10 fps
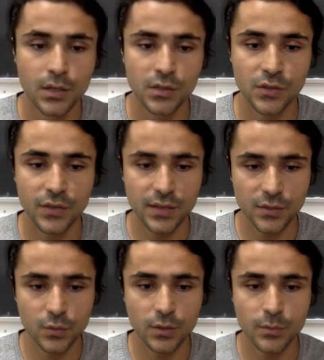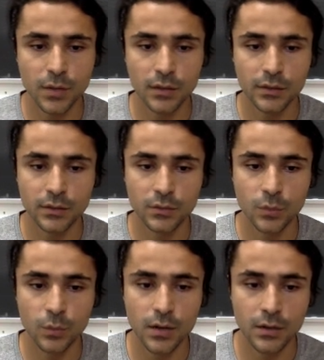So if that's one molecule of
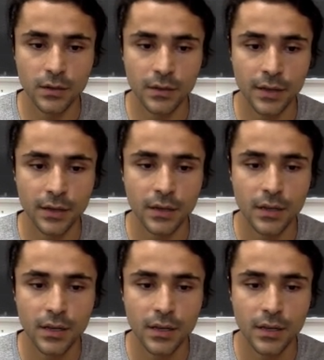water, then